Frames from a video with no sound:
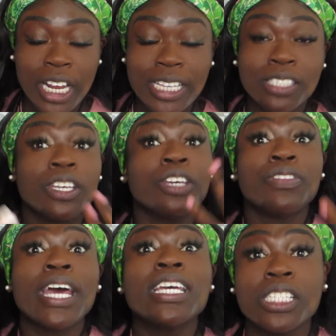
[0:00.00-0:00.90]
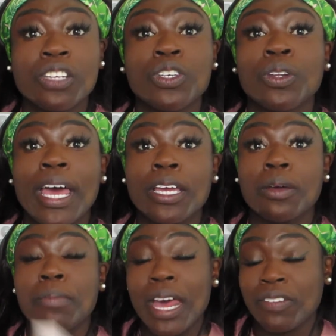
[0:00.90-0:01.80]
as if you like
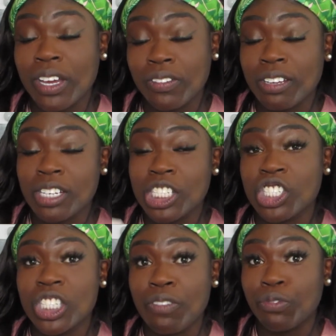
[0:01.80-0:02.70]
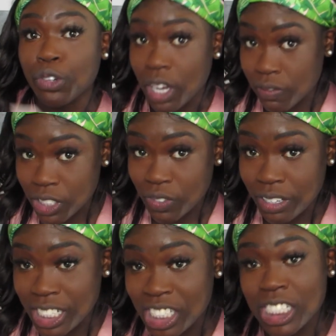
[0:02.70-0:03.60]
mattifying foundations and full coverage
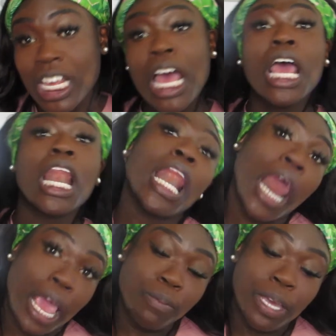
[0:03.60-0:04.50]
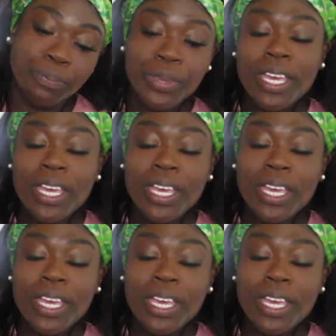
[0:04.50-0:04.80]
foundations like me.